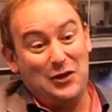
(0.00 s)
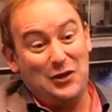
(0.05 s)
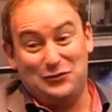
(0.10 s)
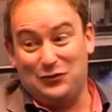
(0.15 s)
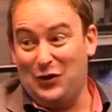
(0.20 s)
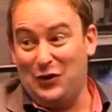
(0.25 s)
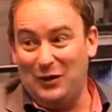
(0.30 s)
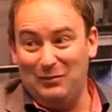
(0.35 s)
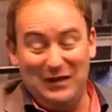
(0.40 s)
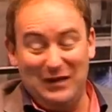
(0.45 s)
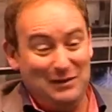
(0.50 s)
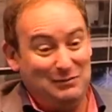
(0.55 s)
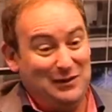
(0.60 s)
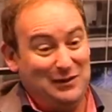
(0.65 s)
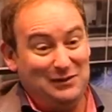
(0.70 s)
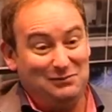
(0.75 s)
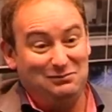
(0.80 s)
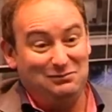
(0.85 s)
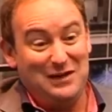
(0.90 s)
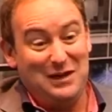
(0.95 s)
Yeah, that's right.
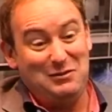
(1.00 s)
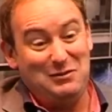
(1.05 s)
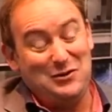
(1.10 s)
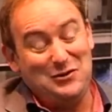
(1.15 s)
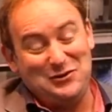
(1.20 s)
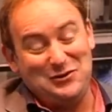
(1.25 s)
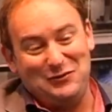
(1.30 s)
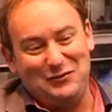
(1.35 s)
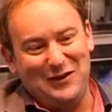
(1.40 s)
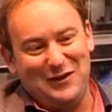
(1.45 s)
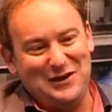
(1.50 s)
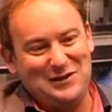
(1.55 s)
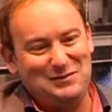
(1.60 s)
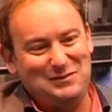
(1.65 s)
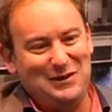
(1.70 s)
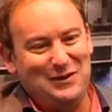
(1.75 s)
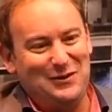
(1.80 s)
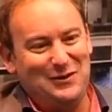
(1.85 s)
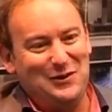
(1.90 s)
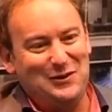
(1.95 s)
Maybe using
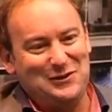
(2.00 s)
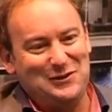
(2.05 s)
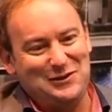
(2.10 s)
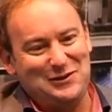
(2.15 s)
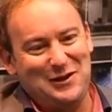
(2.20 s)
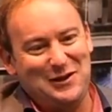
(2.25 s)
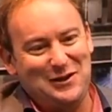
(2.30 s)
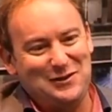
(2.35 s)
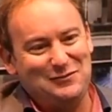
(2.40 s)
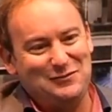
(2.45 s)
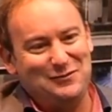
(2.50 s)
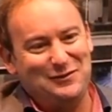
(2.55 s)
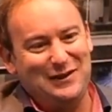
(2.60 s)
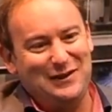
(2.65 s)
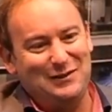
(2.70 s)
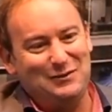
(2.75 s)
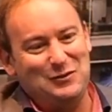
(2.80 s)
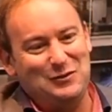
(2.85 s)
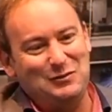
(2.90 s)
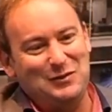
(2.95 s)
FaceMe at 36,000
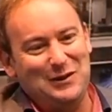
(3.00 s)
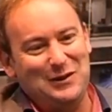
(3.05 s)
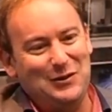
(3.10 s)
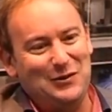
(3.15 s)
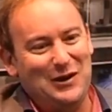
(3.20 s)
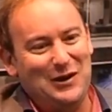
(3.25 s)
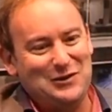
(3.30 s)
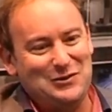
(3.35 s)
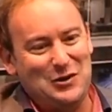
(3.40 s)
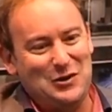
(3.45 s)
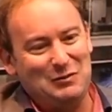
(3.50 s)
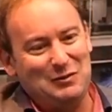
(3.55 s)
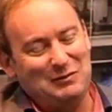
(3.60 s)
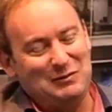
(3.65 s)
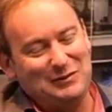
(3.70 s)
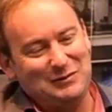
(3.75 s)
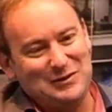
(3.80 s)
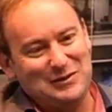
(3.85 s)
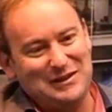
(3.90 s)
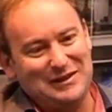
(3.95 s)
feet would be the greatest
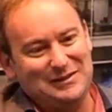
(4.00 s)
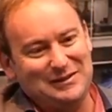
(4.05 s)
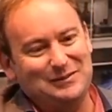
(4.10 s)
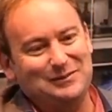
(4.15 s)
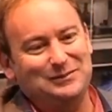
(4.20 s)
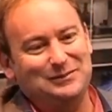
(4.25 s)
compliment, wouldn't it?